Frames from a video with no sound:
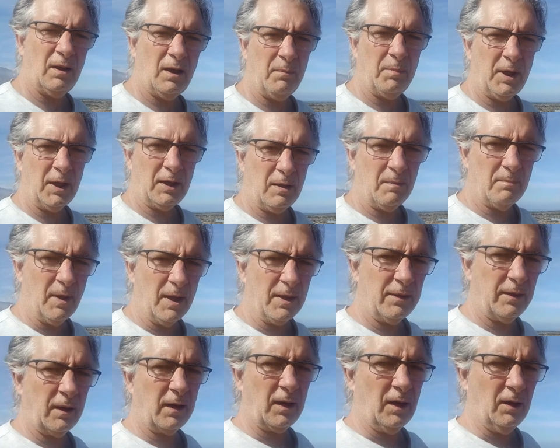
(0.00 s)
about a
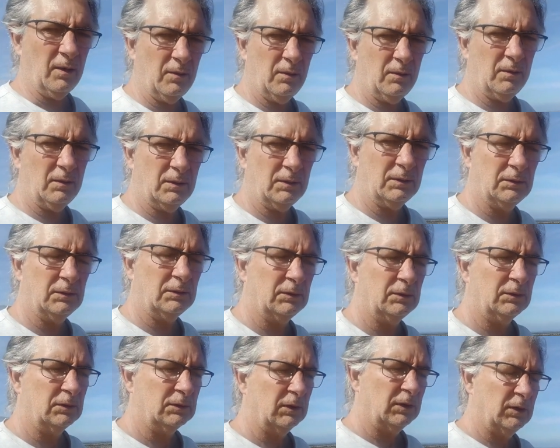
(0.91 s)
month ago,
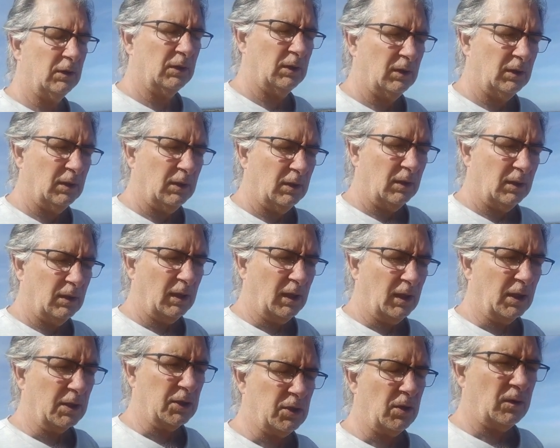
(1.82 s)

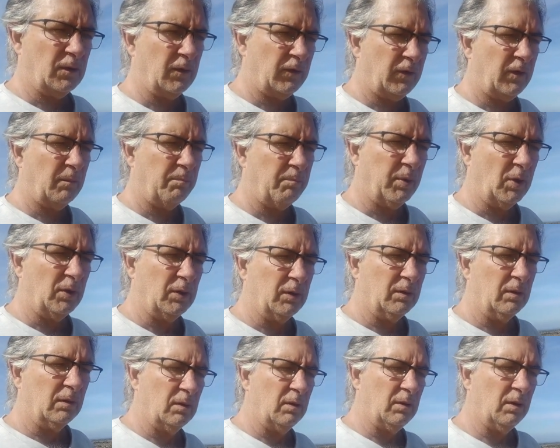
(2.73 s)
I chanced
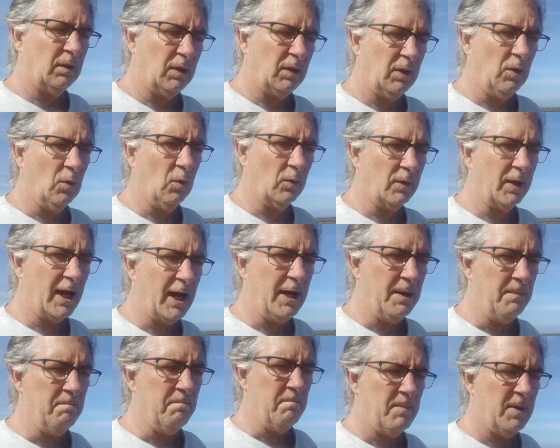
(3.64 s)
upon your
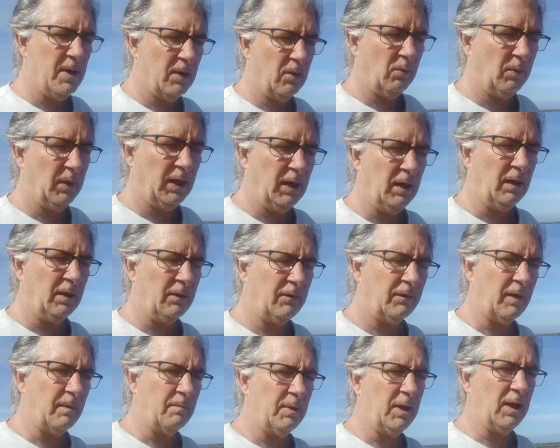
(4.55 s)
name where
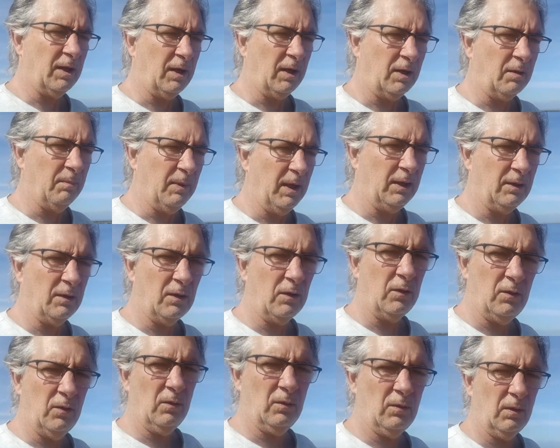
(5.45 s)
somebody recommended
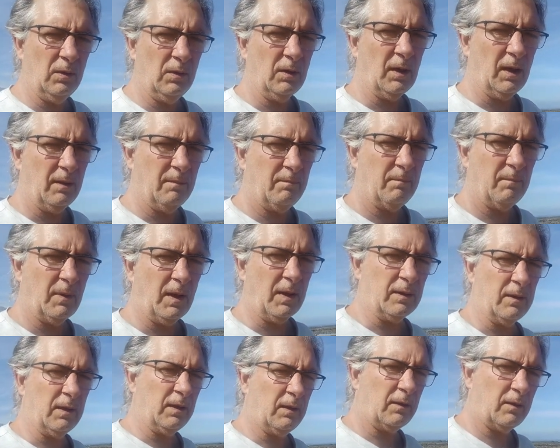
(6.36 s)
you, I
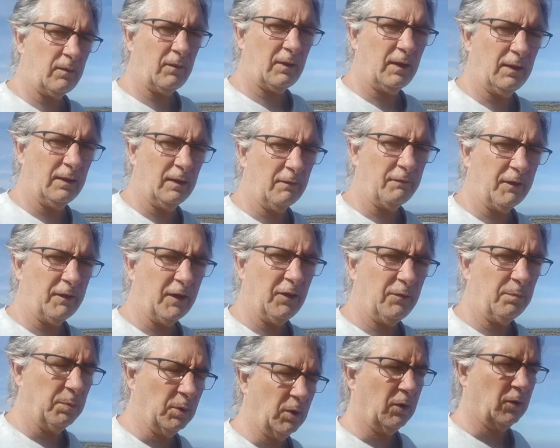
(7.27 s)
think still in the
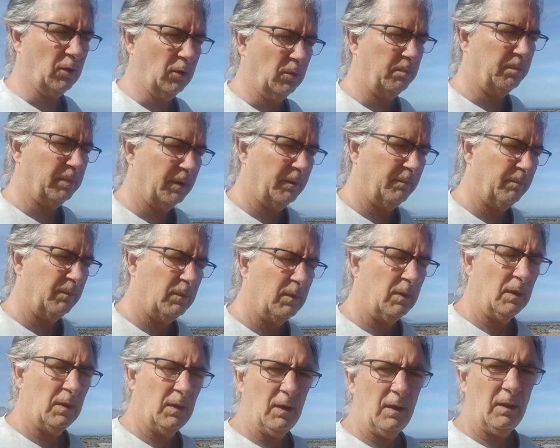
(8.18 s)
Facebook group.
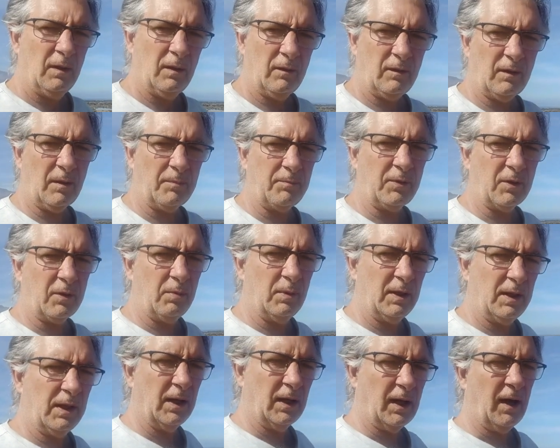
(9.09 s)

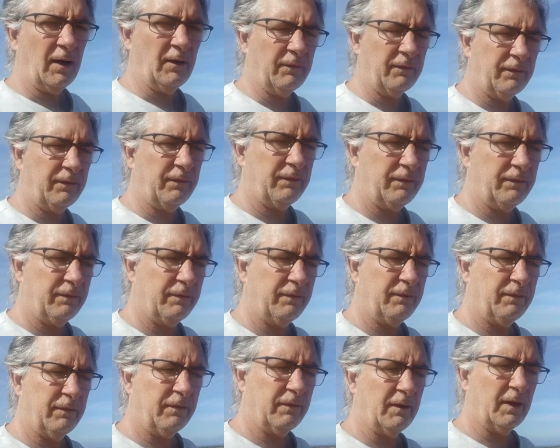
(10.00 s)
Subsequently, I've
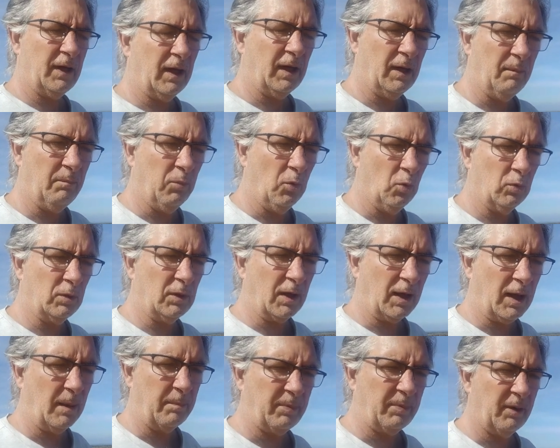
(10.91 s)
uh, bought
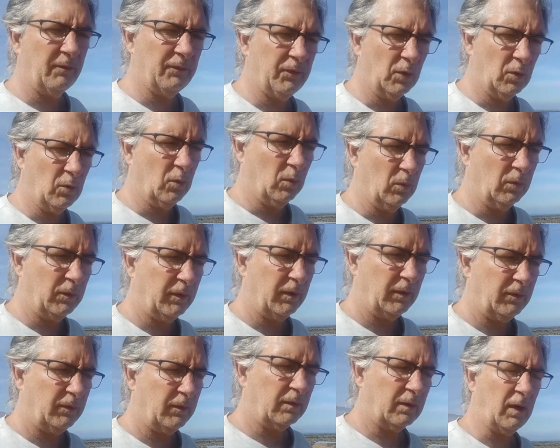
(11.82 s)
a couple of your
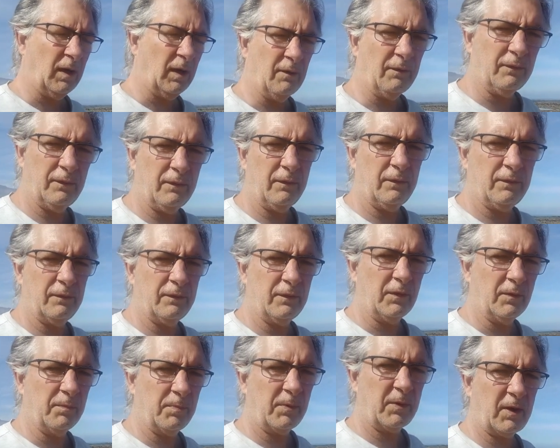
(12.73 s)
courses, I've
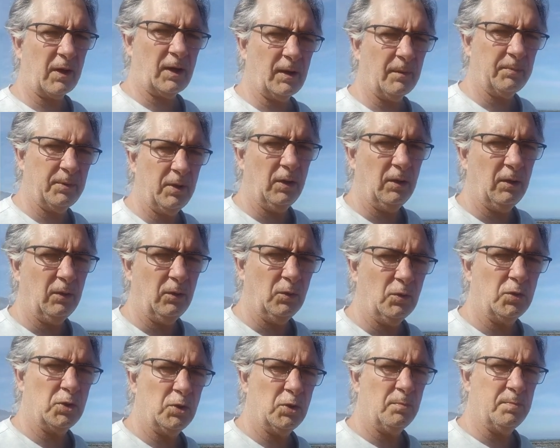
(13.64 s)
subscribed to
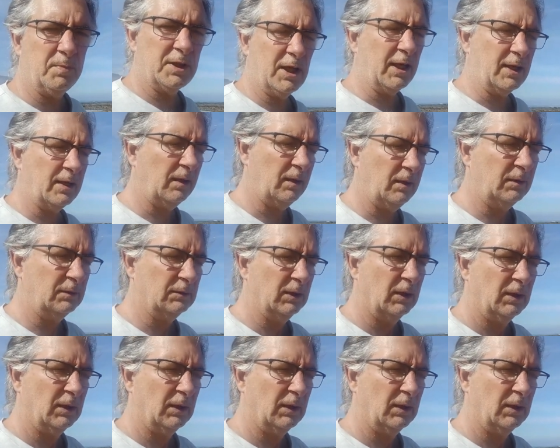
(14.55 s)
your YouTube channel,